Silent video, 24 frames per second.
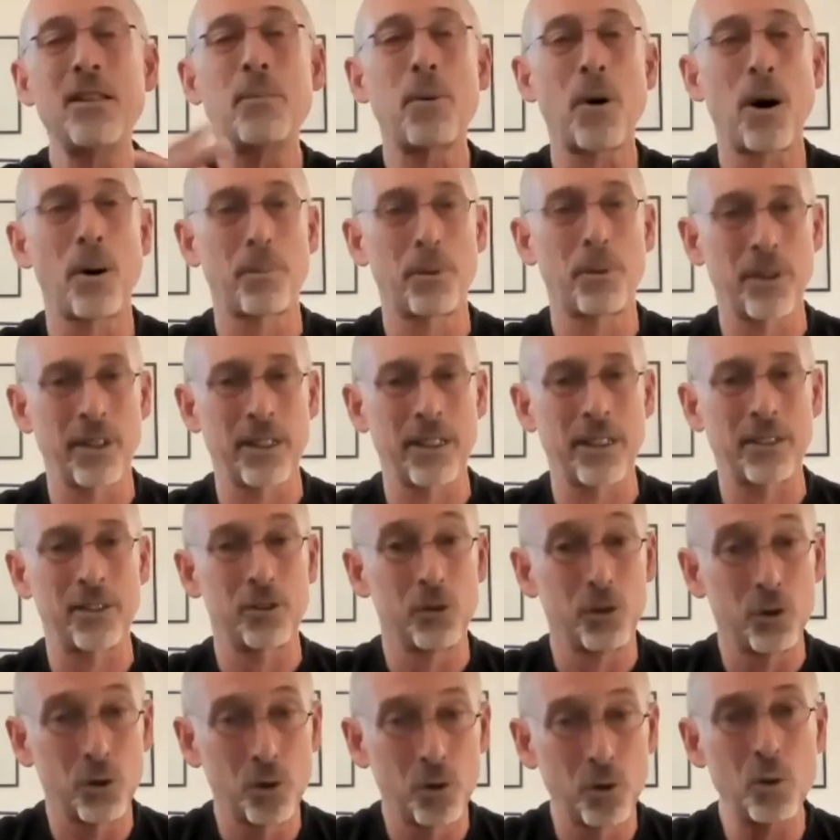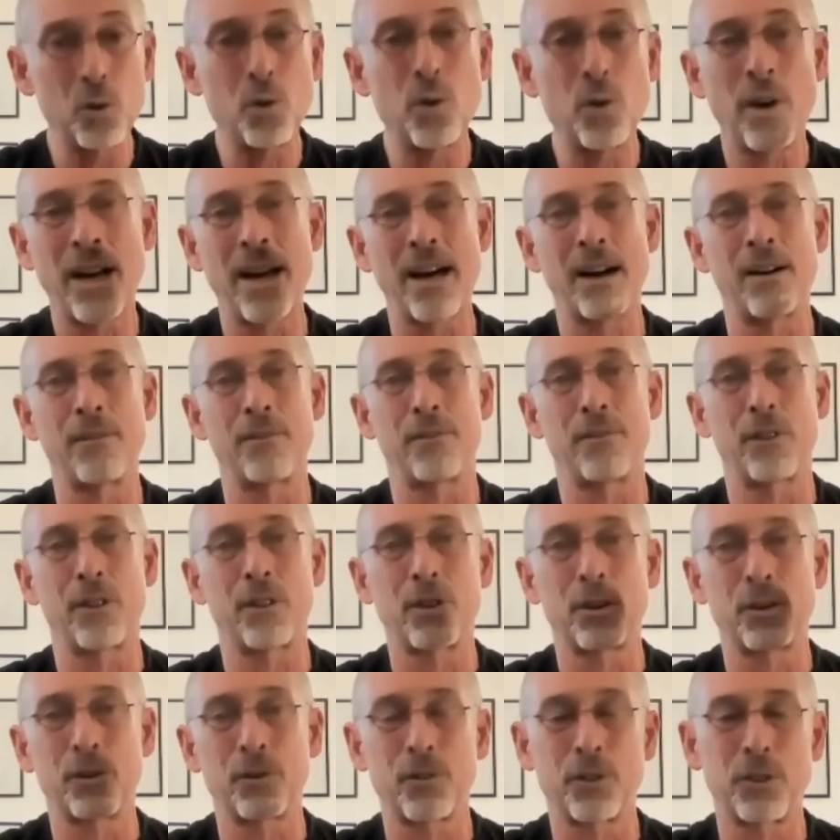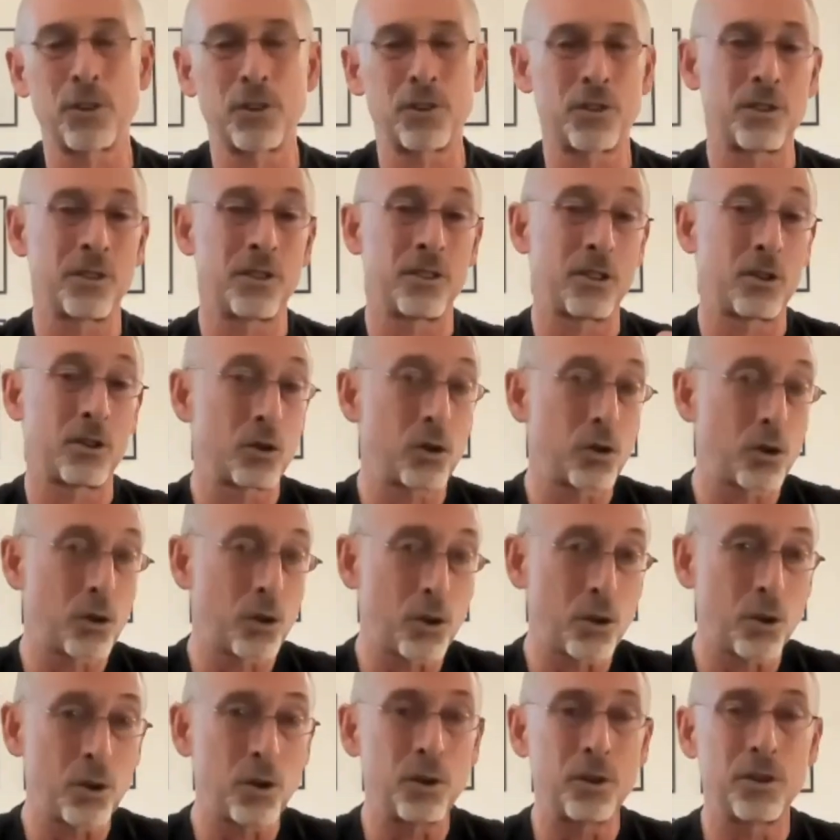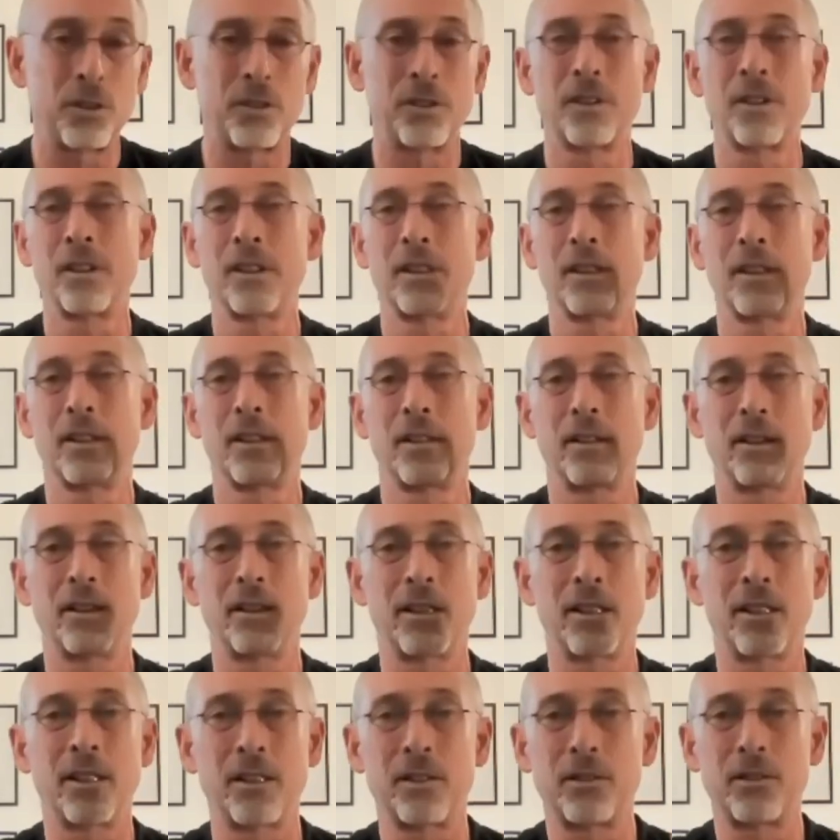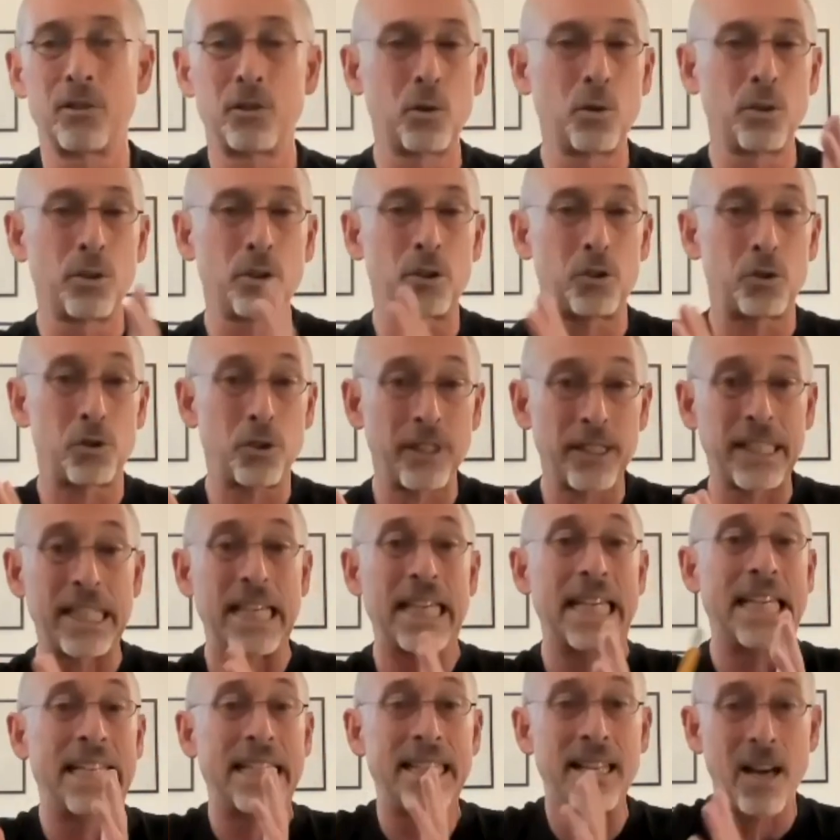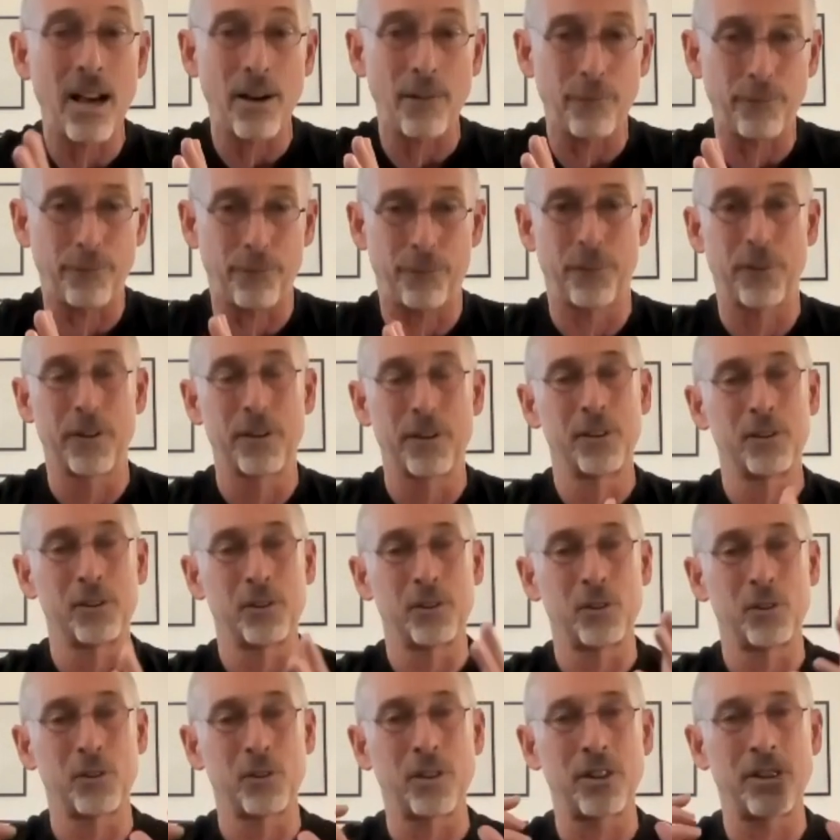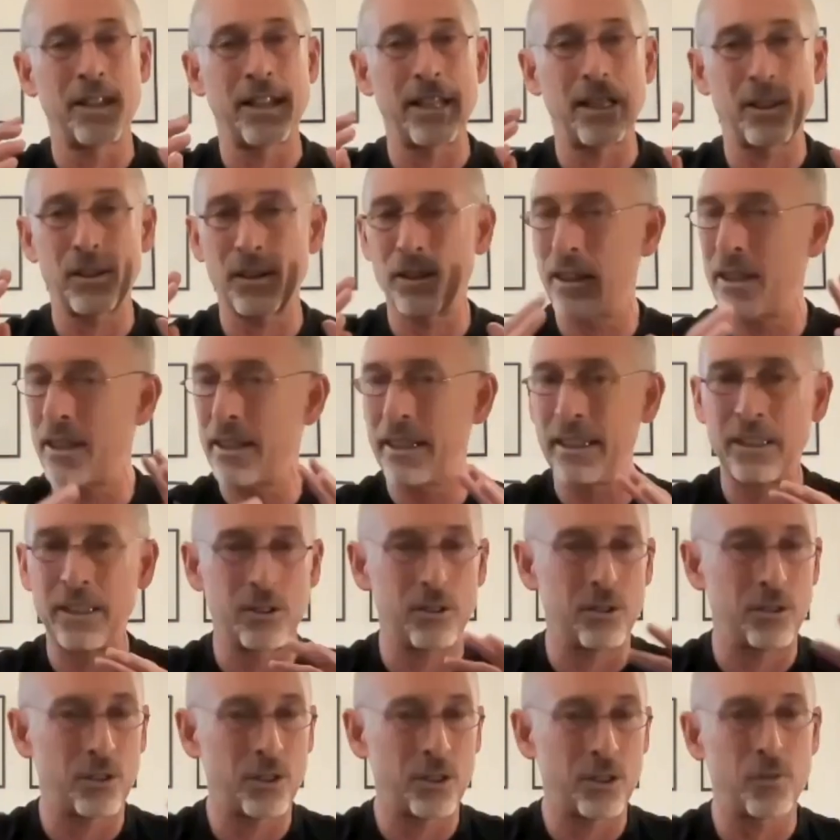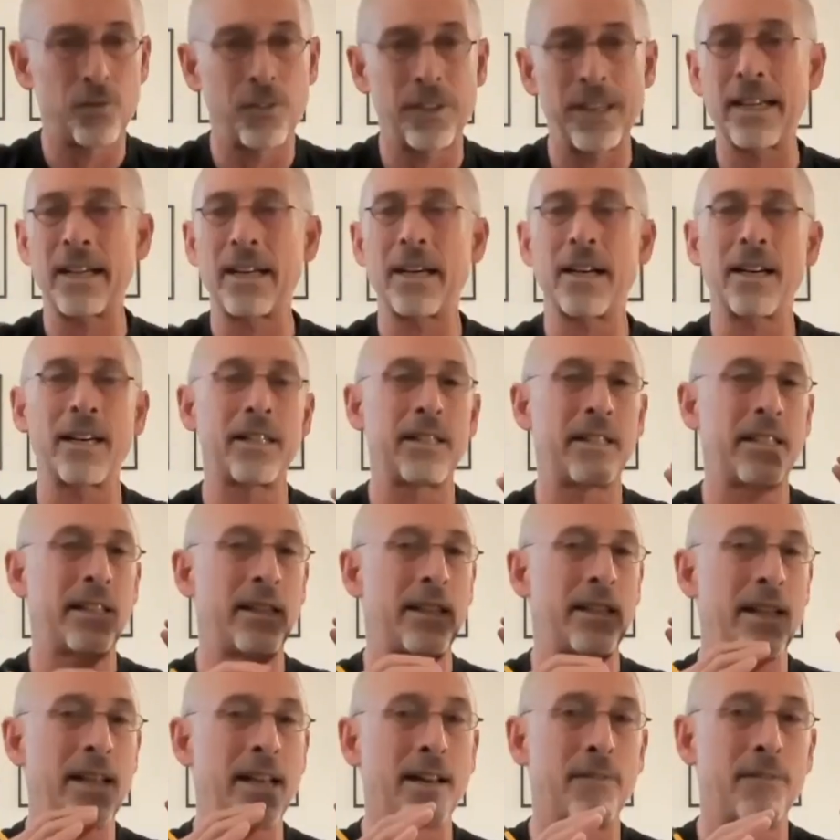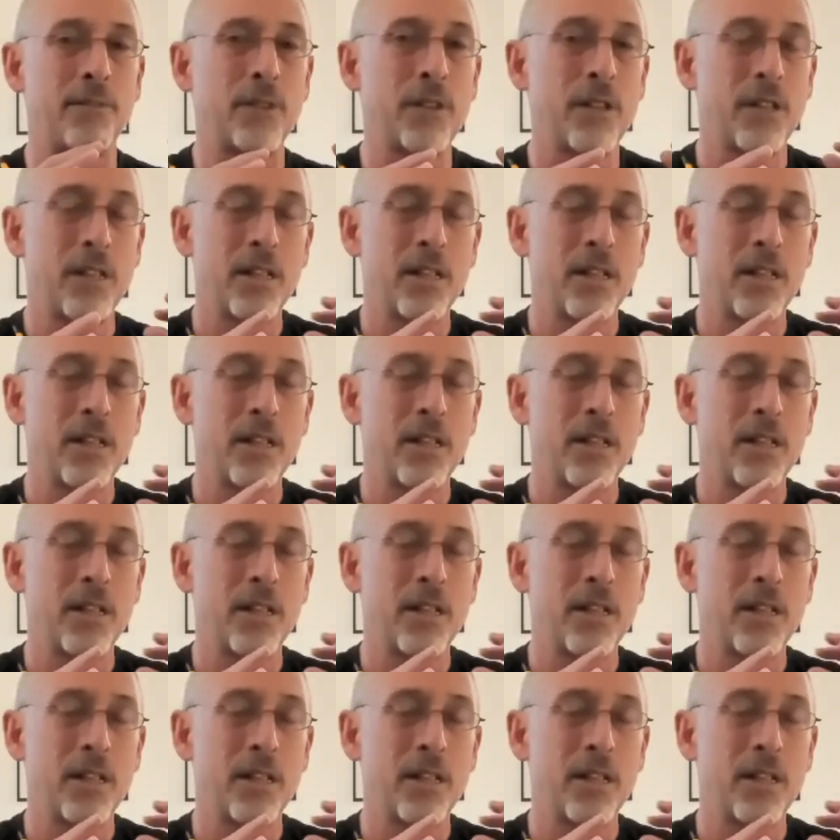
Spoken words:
population do have a conversion that could do the trick enough so that they could eat just vegan and have